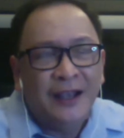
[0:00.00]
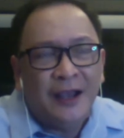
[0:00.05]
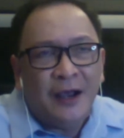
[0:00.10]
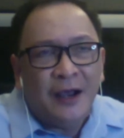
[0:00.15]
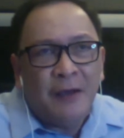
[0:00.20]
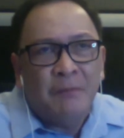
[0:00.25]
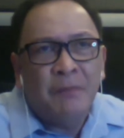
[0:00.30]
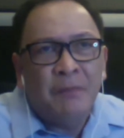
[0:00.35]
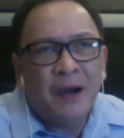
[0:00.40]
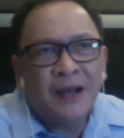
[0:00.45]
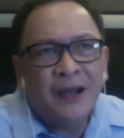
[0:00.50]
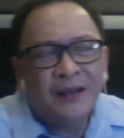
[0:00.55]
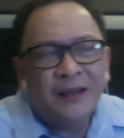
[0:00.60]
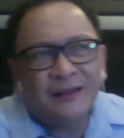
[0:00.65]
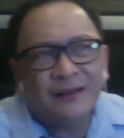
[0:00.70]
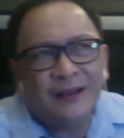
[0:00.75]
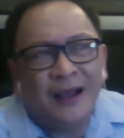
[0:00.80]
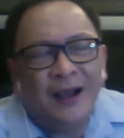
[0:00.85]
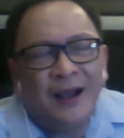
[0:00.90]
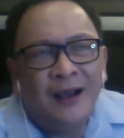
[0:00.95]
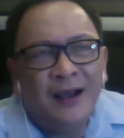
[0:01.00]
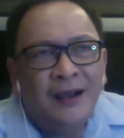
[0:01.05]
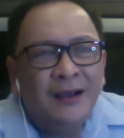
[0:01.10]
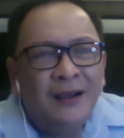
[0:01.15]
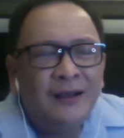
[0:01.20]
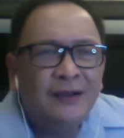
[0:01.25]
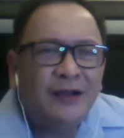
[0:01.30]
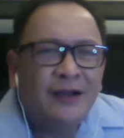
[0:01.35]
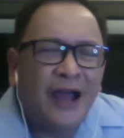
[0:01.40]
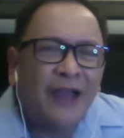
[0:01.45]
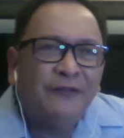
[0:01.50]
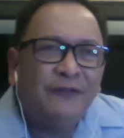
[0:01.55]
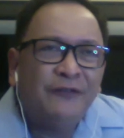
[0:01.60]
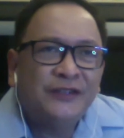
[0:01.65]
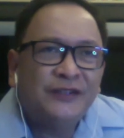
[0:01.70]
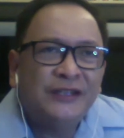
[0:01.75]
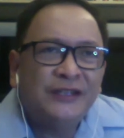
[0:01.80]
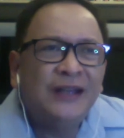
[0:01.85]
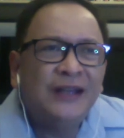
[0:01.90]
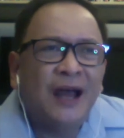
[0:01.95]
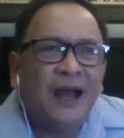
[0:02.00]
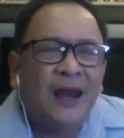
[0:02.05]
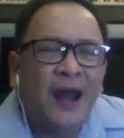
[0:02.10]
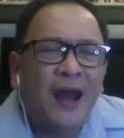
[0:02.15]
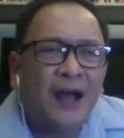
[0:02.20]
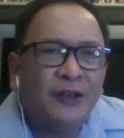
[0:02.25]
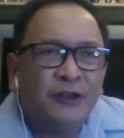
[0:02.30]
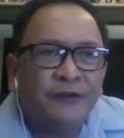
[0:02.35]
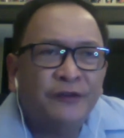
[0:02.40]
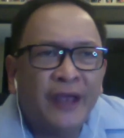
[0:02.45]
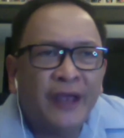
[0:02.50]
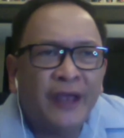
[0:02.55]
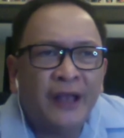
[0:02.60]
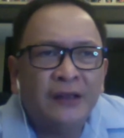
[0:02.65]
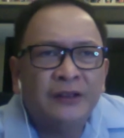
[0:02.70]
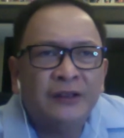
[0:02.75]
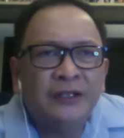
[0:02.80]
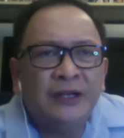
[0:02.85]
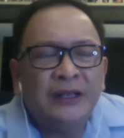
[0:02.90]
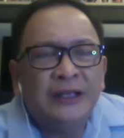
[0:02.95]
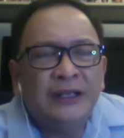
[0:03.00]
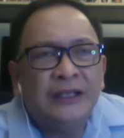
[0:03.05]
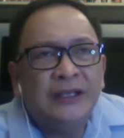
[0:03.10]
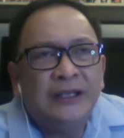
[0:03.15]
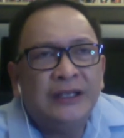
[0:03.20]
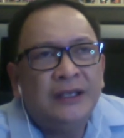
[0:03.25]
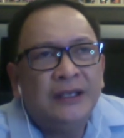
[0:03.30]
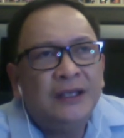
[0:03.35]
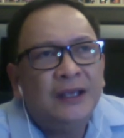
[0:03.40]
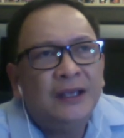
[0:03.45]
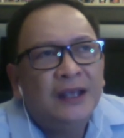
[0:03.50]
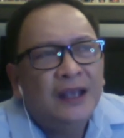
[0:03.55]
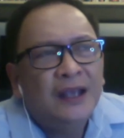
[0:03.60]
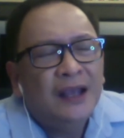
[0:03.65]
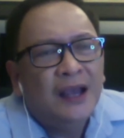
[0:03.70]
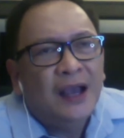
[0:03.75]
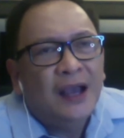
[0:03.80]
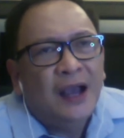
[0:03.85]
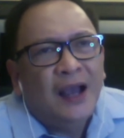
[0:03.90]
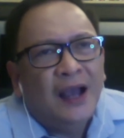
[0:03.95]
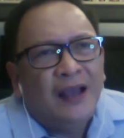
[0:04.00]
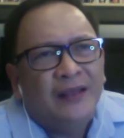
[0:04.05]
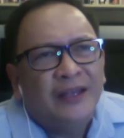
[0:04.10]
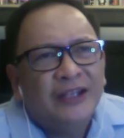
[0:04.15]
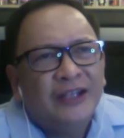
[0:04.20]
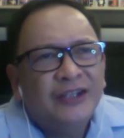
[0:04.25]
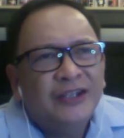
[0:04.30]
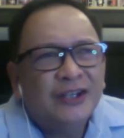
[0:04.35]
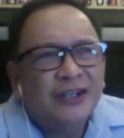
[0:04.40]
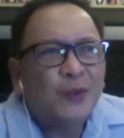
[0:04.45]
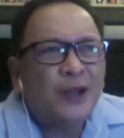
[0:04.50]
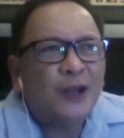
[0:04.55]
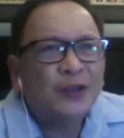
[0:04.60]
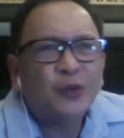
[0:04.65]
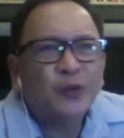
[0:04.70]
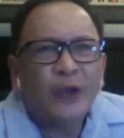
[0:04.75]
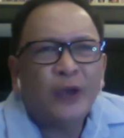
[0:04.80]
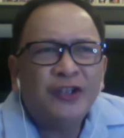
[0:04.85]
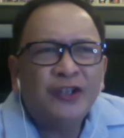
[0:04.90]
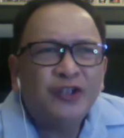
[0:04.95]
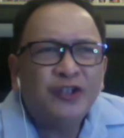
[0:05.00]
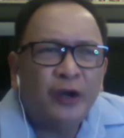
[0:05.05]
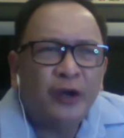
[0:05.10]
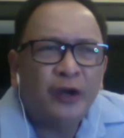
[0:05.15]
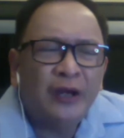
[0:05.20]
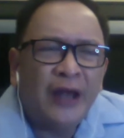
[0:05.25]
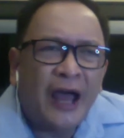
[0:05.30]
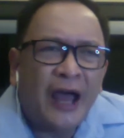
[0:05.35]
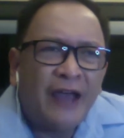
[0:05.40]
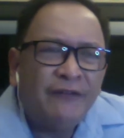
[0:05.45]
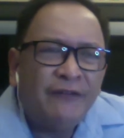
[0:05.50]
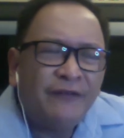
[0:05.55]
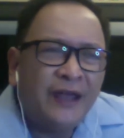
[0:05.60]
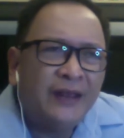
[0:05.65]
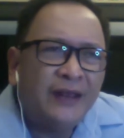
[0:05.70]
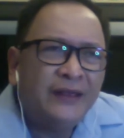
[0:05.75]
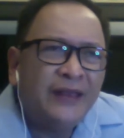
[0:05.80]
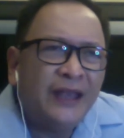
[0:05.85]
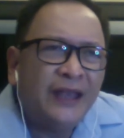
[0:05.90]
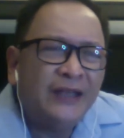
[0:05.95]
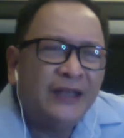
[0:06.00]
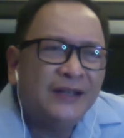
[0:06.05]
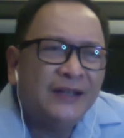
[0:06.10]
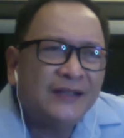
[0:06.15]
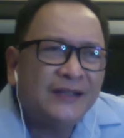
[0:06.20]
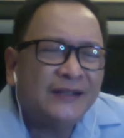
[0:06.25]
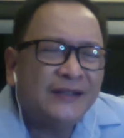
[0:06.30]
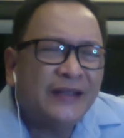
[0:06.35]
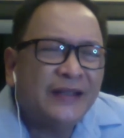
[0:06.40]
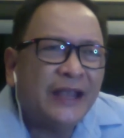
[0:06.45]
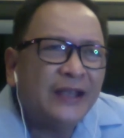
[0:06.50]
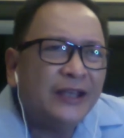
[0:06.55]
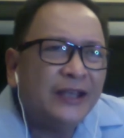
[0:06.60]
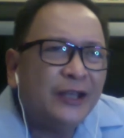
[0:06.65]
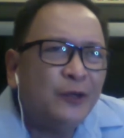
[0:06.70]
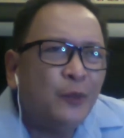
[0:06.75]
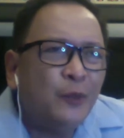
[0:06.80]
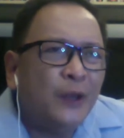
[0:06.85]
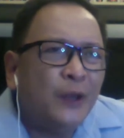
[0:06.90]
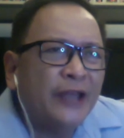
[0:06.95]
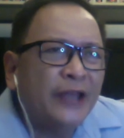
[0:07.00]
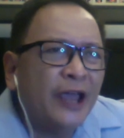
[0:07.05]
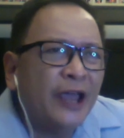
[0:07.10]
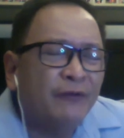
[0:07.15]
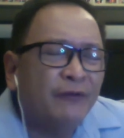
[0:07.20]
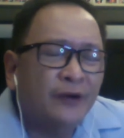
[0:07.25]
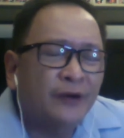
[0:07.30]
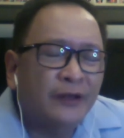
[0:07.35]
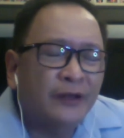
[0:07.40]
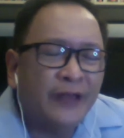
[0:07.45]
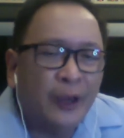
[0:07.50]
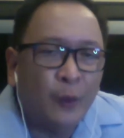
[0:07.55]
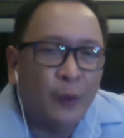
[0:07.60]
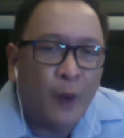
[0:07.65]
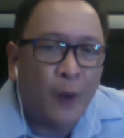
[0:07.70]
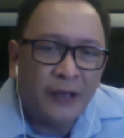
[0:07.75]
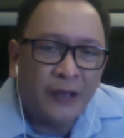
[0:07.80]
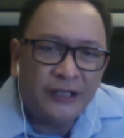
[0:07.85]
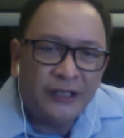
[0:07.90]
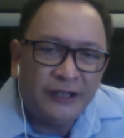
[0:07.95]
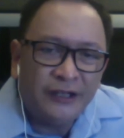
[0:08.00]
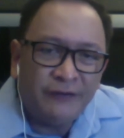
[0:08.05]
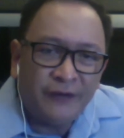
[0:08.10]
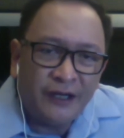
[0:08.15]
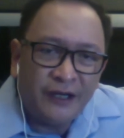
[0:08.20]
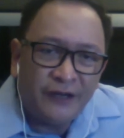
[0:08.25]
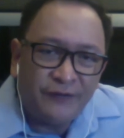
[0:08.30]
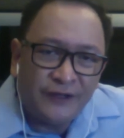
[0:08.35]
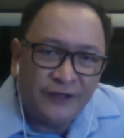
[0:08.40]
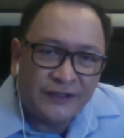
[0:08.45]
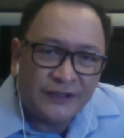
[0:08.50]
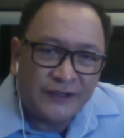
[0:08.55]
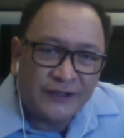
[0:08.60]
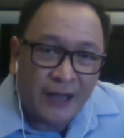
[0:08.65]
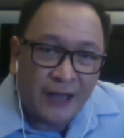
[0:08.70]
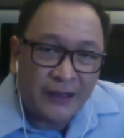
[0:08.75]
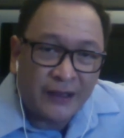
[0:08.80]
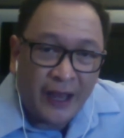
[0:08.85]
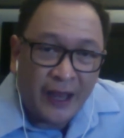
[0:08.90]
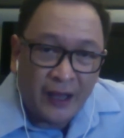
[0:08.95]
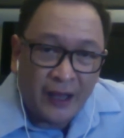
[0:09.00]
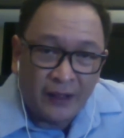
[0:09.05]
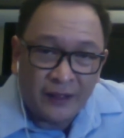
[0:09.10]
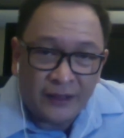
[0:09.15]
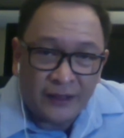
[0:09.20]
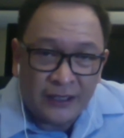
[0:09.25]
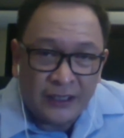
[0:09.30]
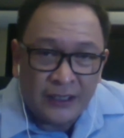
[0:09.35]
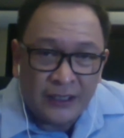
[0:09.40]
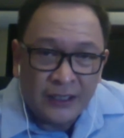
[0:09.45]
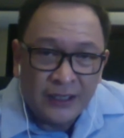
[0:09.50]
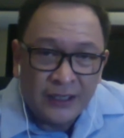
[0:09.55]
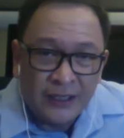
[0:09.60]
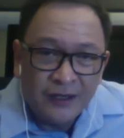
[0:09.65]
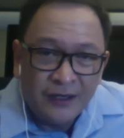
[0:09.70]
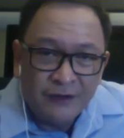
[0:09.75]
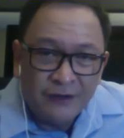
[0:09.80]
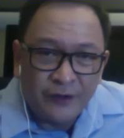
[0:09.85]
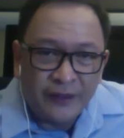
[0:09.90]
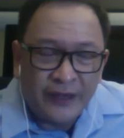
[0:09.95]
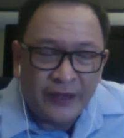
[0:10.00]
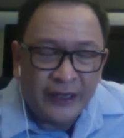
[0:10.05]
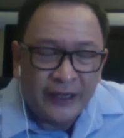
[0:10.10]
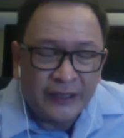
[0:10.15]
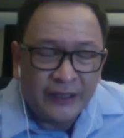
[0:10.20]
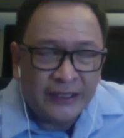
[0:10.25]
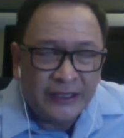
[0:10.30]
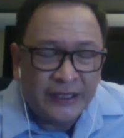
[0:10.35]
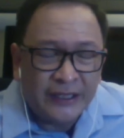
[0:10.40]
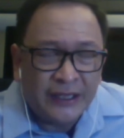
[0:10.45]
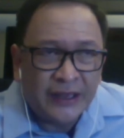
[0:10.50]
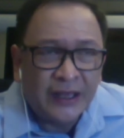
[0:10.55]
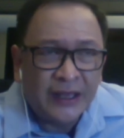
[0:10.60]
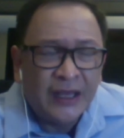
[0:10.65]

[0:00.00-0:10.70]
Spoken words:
But I've seen a lot of elderly, they just want to enjoy life and they just take in whatever they want, even if it's not healthy for their teeth.